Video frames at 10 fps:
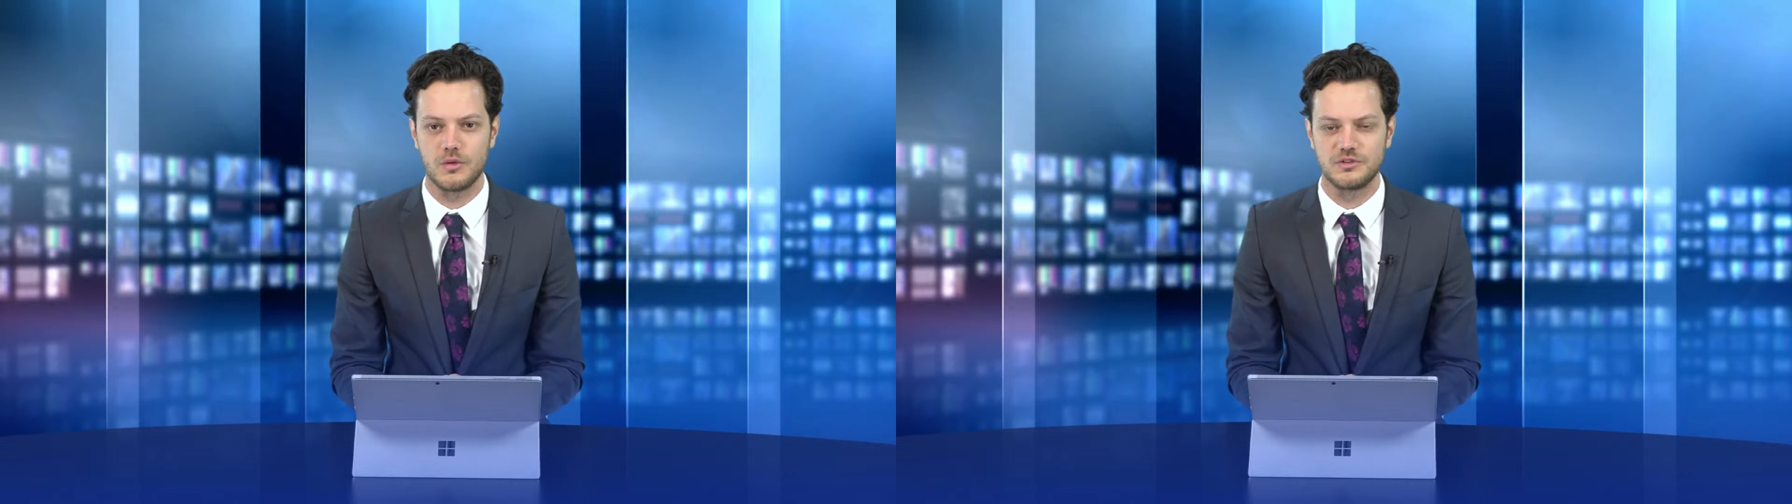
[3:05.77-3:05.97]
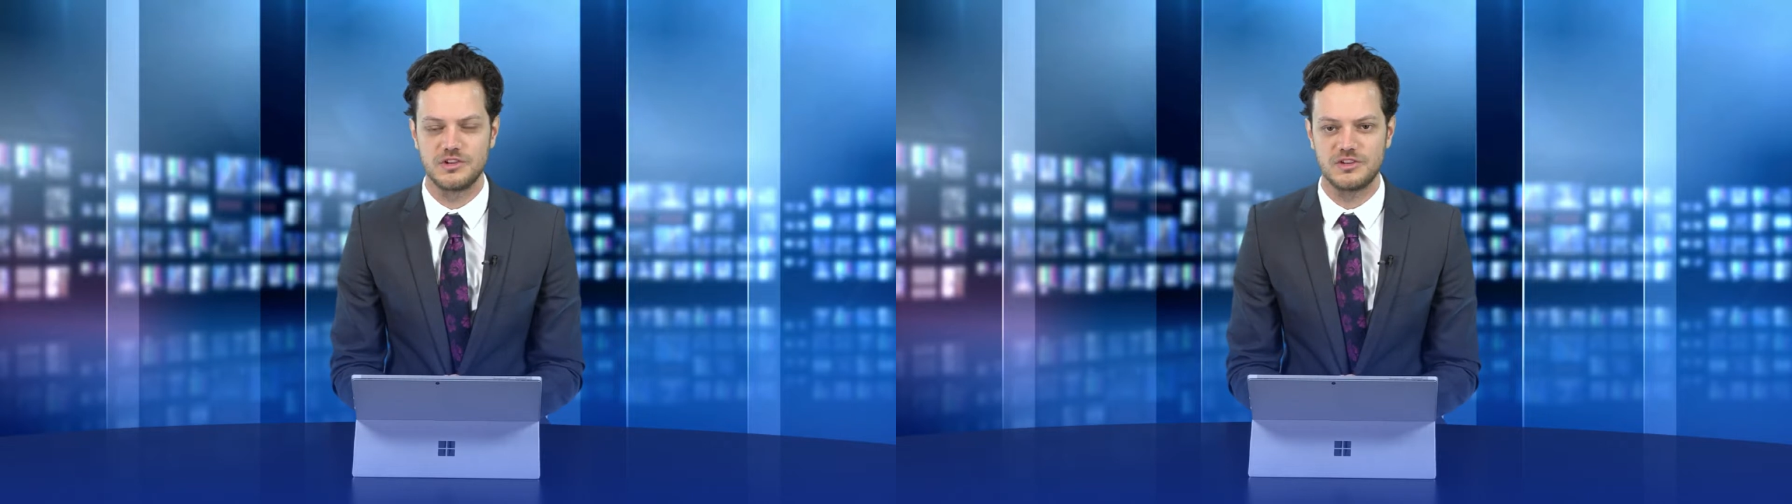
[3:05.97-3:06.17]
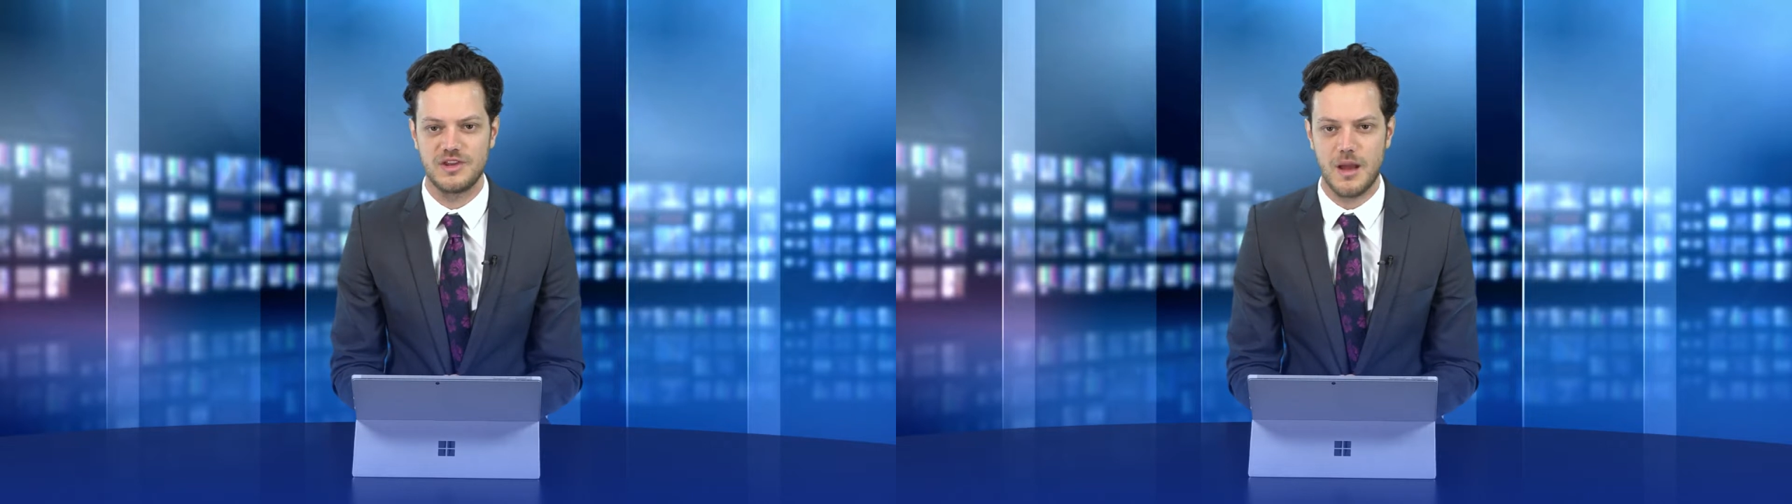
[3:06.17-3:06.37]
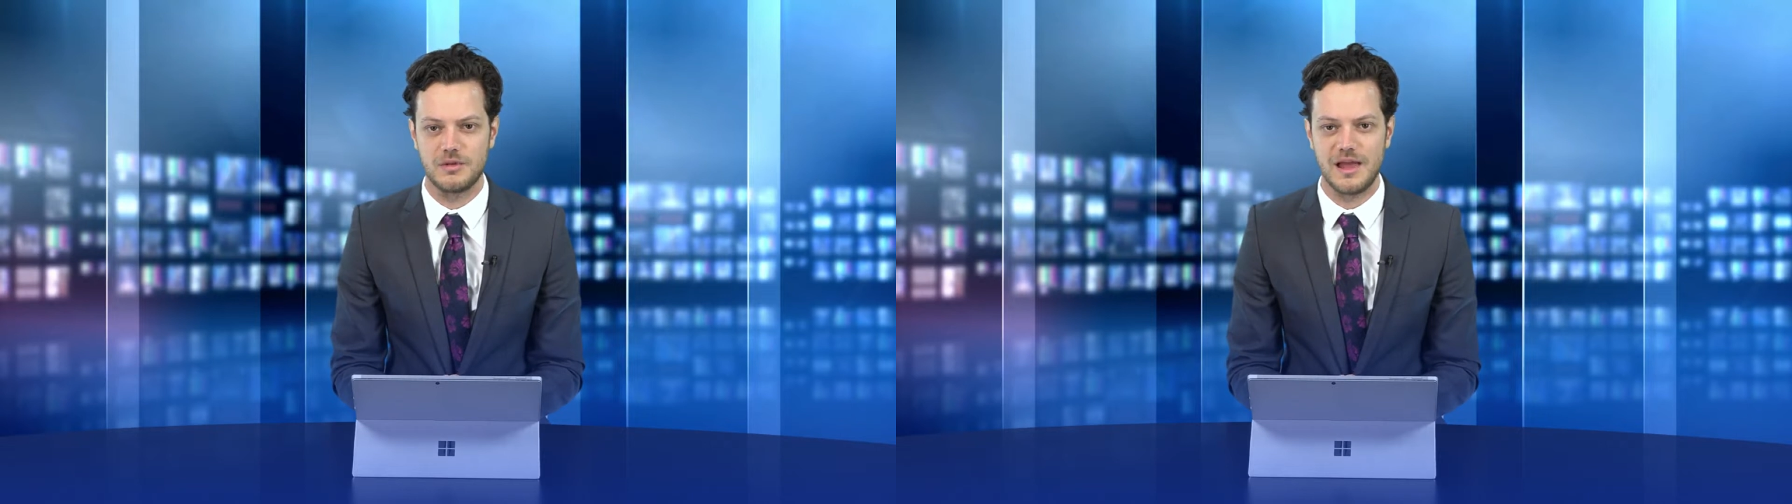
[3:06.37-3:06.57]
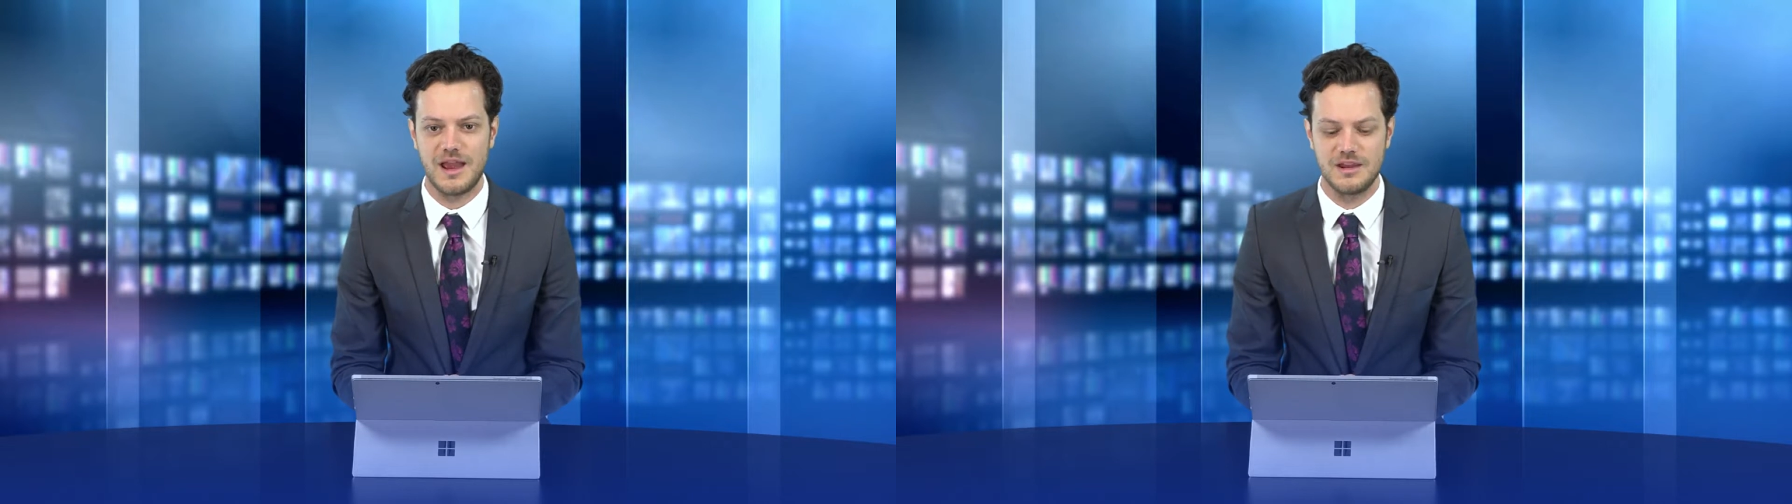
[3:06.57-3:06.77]
It was just
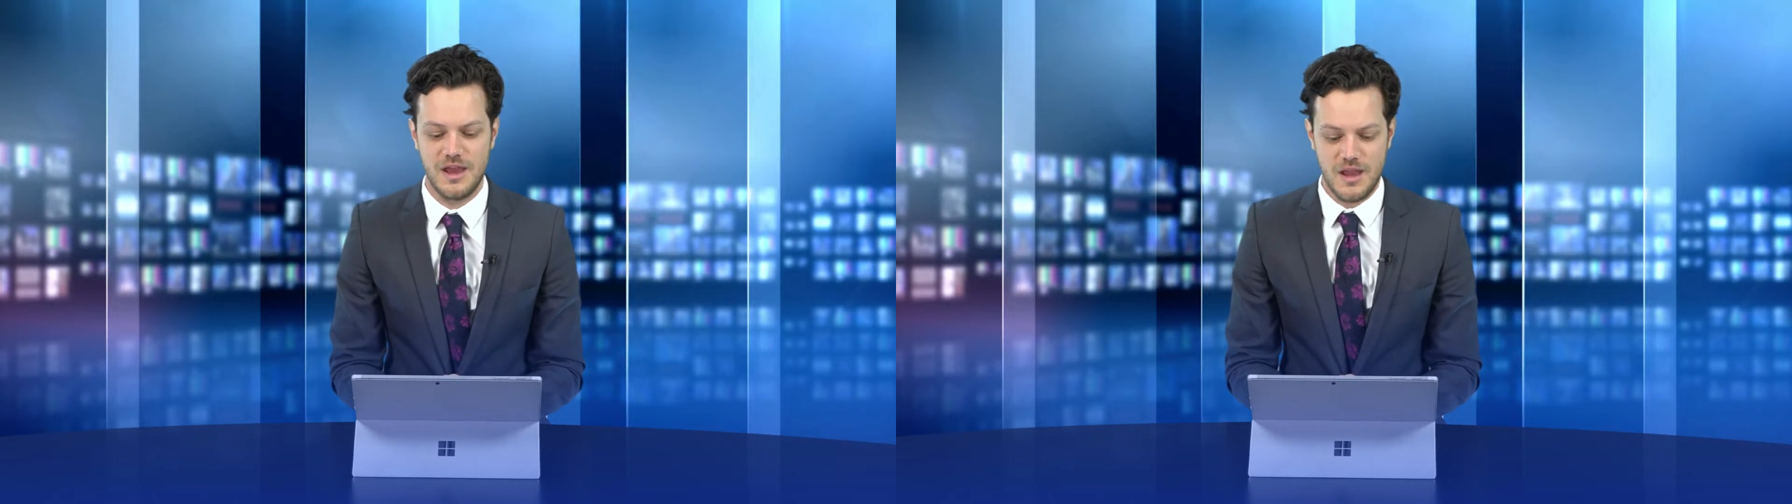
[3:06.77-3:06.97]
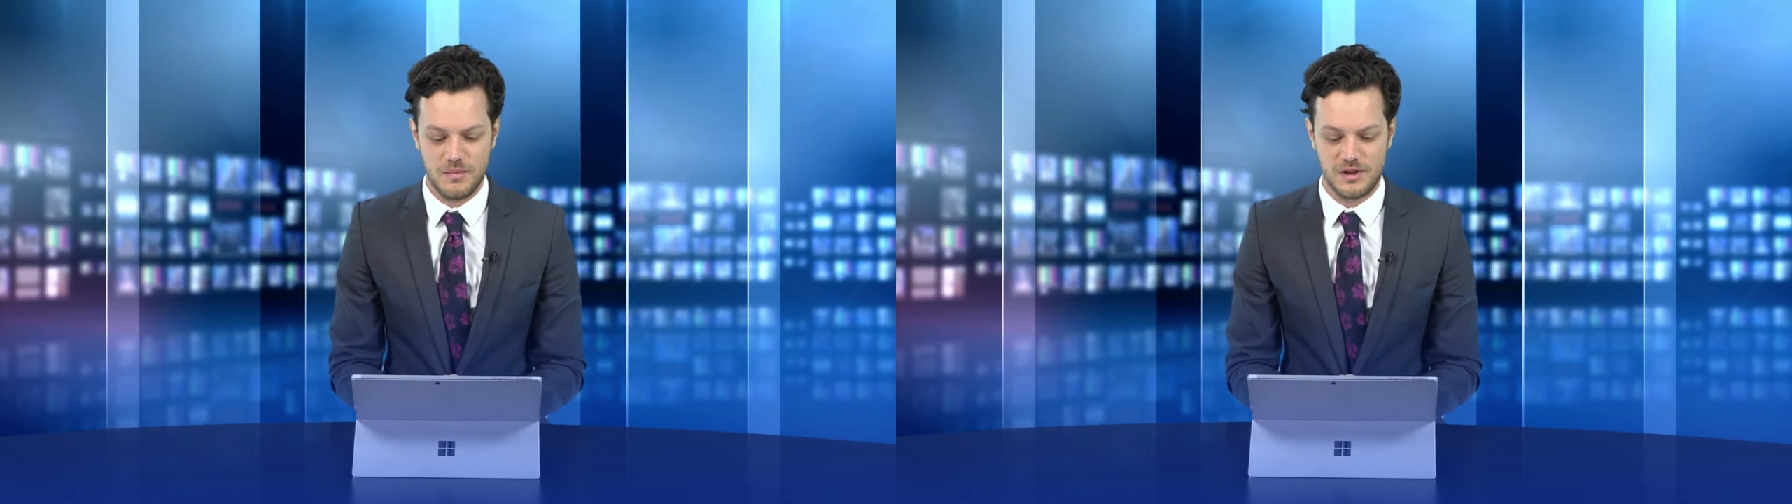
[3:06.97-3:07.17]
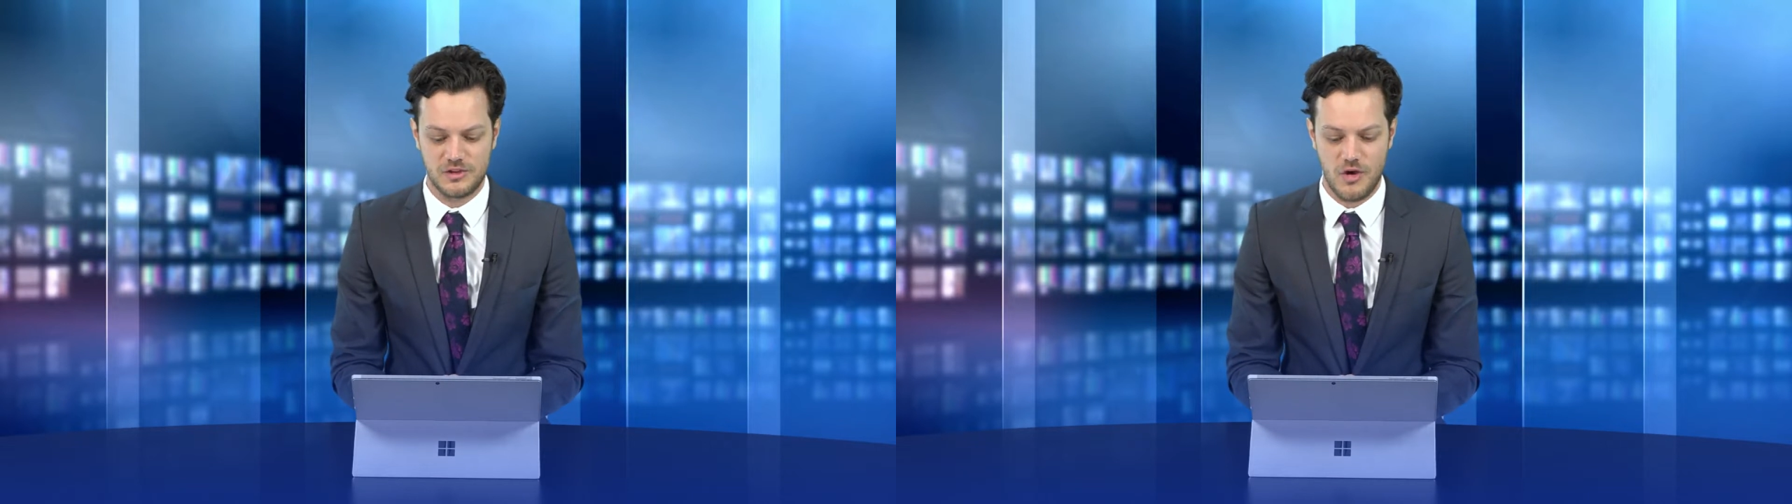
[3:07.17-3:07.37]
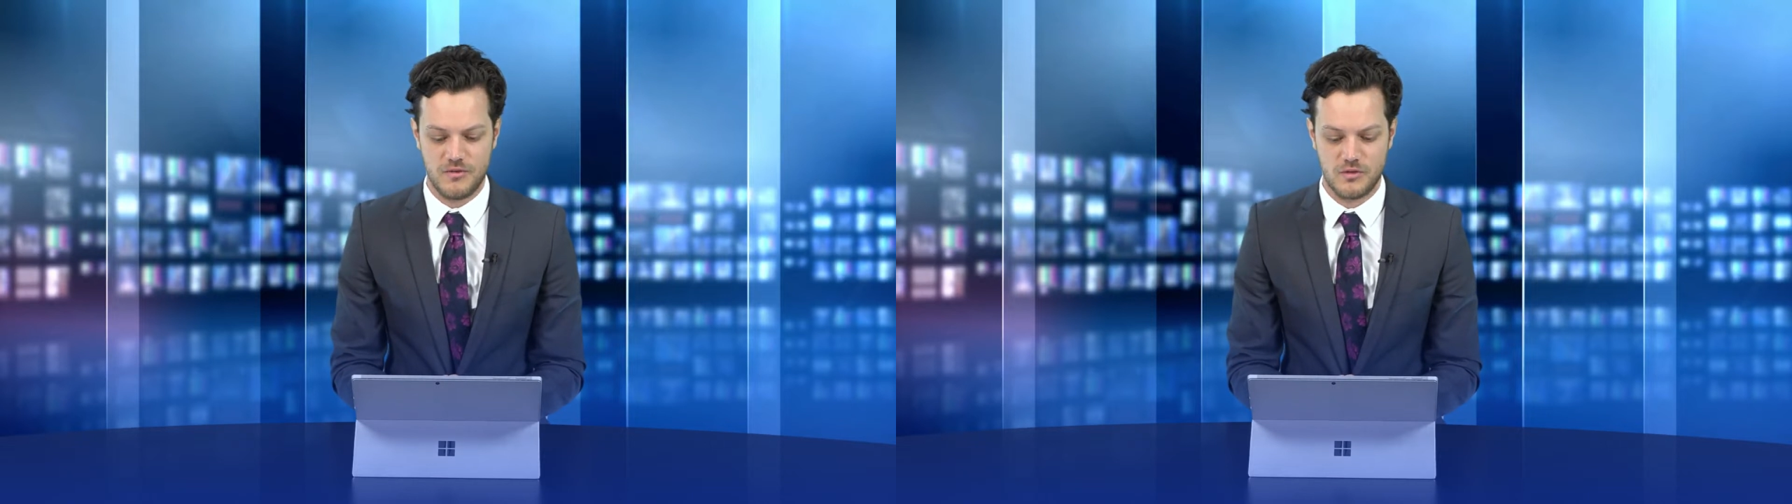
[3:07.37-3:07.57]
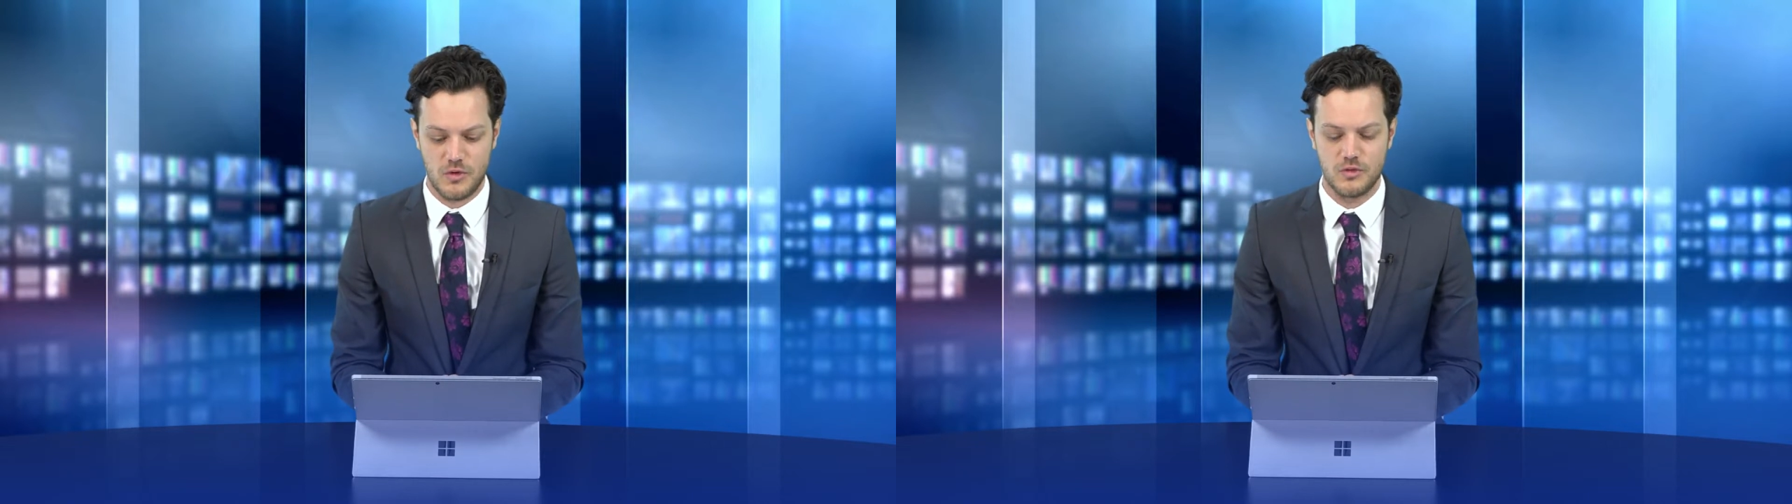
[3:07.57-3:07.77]
nabbed late, but its
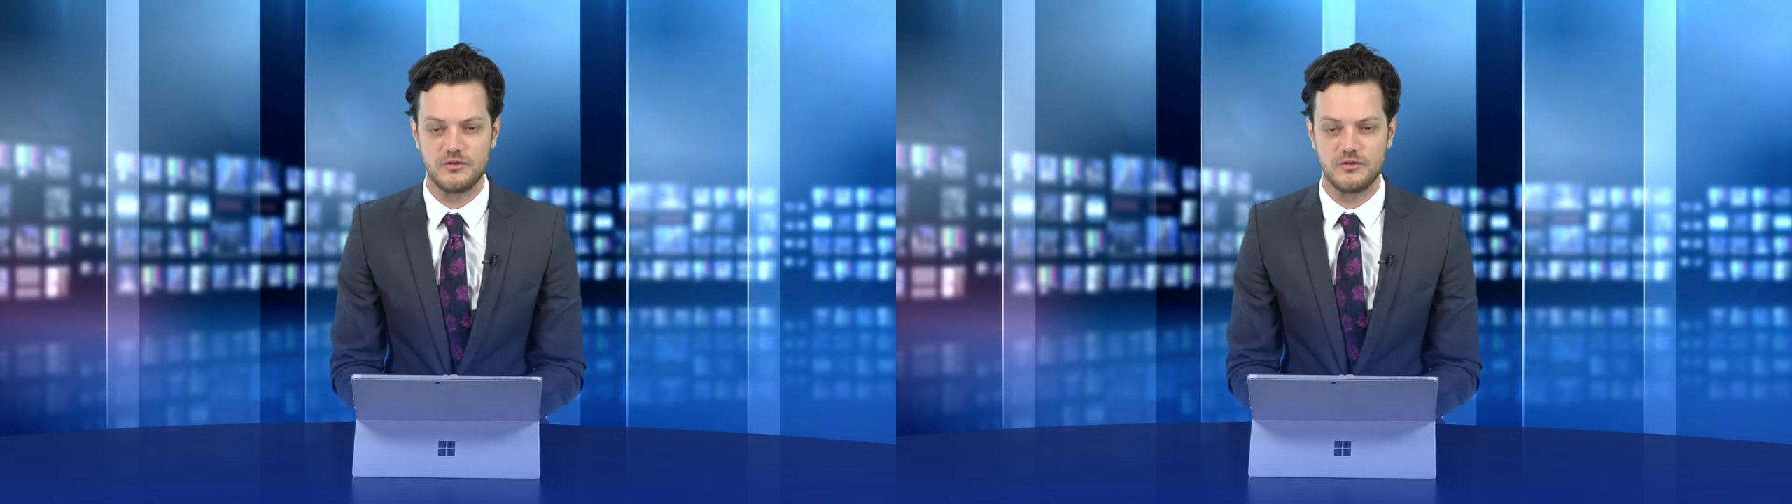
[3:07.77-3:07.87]
overall